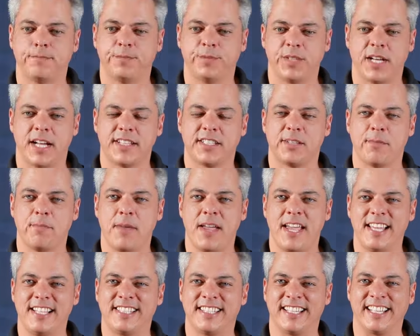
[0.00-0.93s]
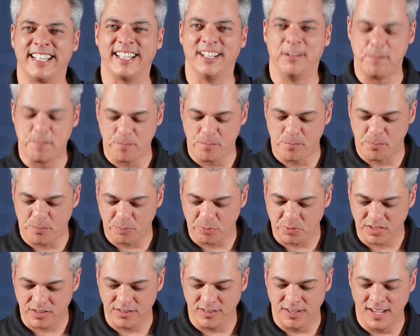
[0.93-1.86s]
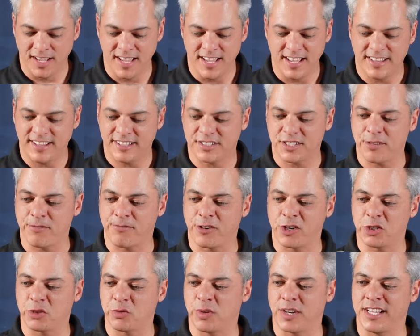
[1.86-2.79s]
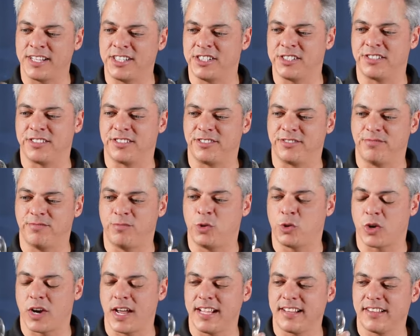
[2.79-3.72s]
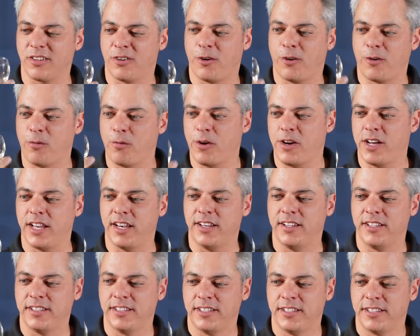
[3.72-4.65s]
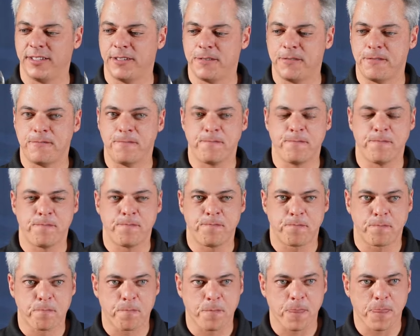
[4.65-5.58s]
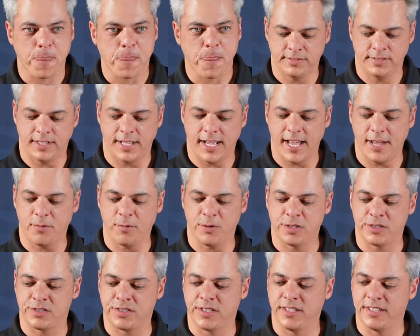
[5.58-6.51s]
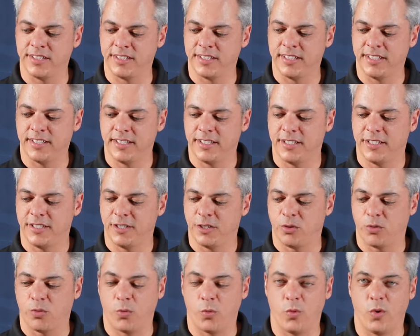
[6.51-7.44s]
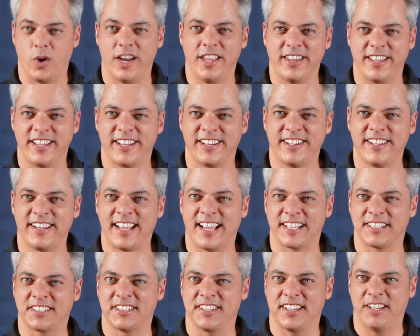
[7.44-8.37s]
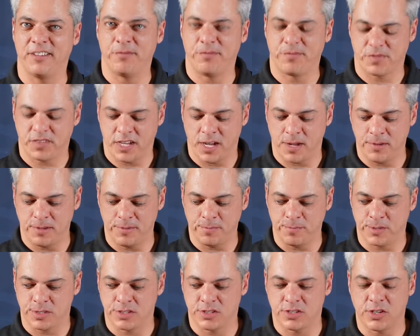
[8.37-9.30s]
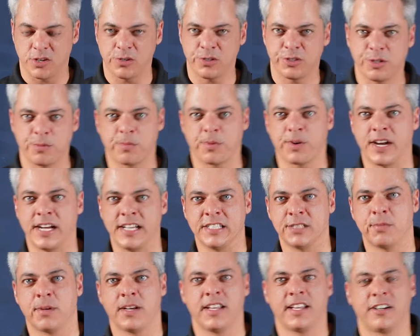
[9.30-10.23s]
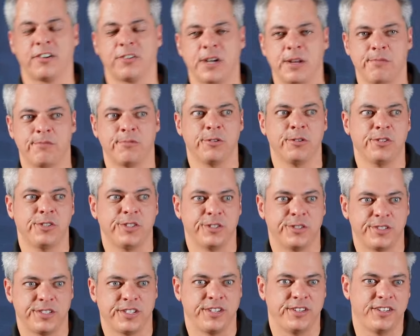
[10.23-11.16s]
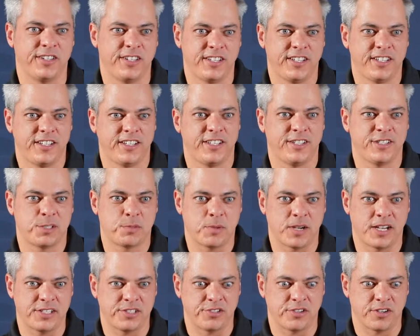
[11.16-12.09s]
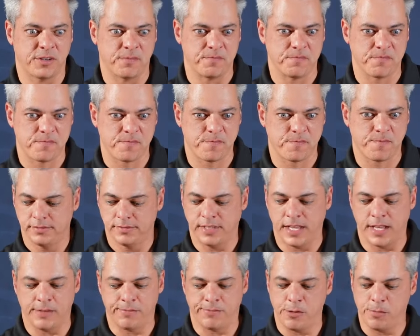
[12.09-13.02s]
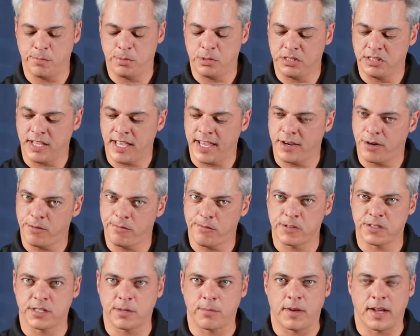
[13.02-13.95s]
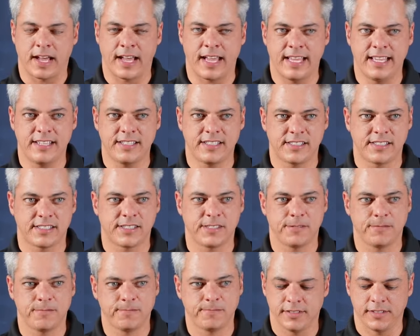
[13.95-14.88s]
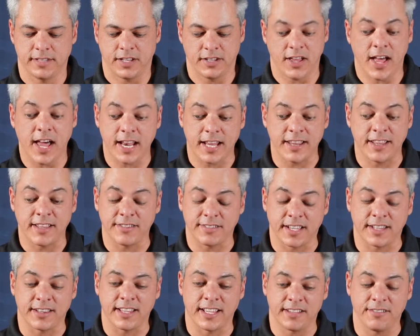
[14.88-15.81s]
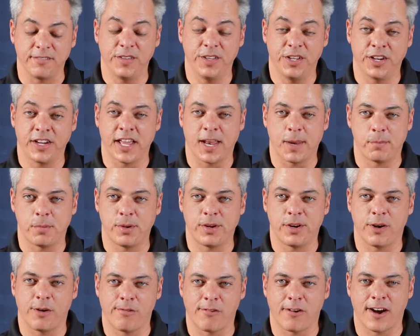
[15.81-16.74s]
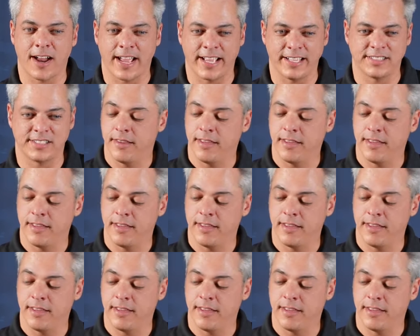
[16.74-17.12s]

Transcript: That's amazing. This is the first one I just drank the whole one. That was really good, actually. I am so surprised by that grapefruit juice and spiced rum. Now, if you put that over some ice, a lot of these, I think you gotta put over ice.